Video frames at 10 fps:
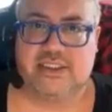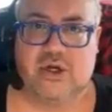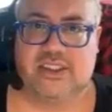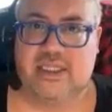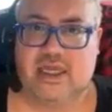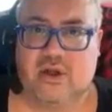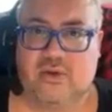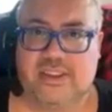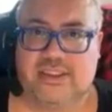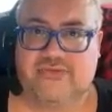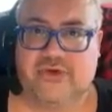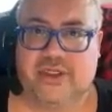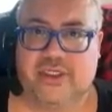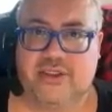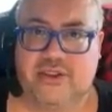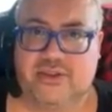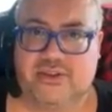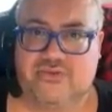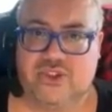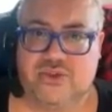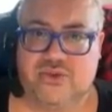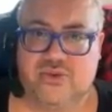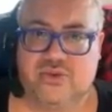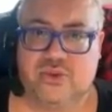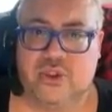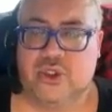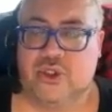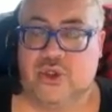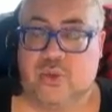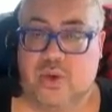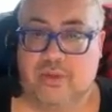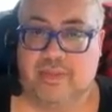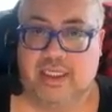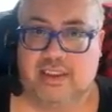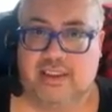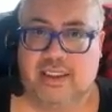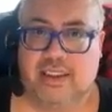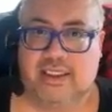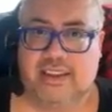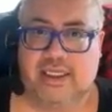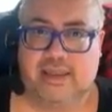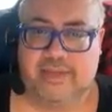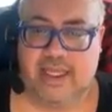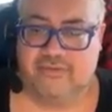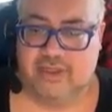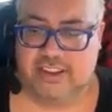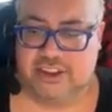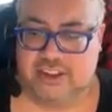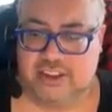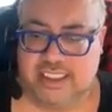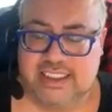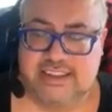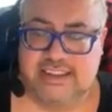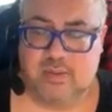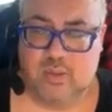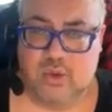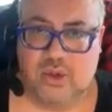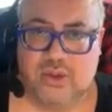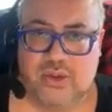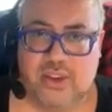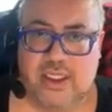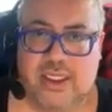things is not always very conducive to your well-being. And I feel like less is more.